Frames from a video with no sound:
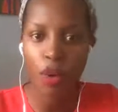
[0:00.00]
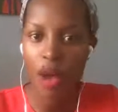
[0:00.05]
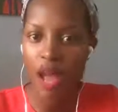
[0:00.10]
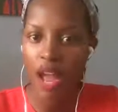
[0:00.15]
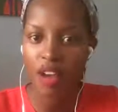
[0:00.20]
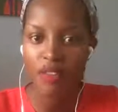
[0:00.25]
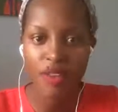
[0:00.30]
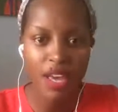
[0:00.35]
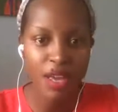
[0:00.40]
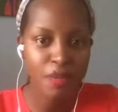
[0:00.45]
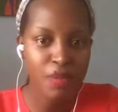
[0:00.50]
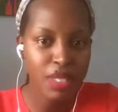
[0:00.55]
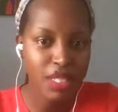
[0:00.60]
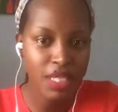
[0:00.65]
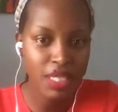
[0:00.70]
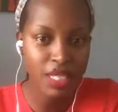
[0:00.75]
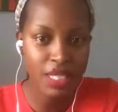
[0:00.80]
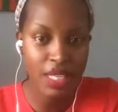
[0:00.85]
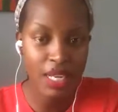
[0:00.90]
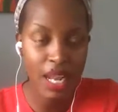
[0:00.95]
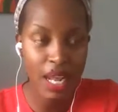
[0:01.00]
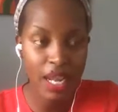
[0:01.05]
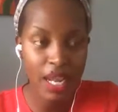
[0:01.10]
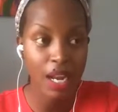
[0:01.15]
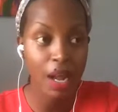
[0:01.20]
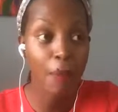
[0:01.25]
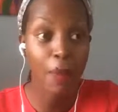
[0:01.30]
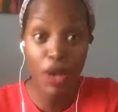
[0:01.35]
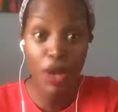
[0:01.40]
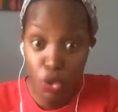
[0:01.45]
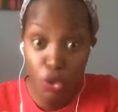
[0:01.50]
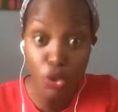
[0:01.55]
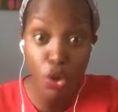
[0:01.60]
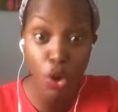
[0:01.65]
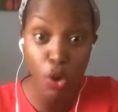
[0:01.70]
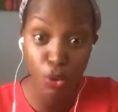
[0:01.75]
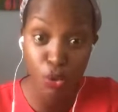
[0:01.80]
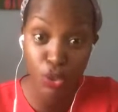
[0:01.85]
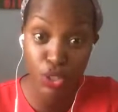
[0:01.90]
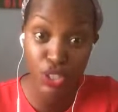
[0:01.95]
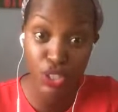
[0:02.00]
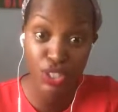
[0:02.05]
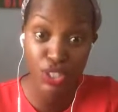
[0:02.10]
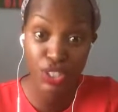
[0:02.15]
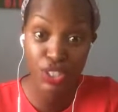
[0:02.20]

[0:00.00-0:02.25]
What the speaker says: oh, I have A, B, C, D lined up, and you don't.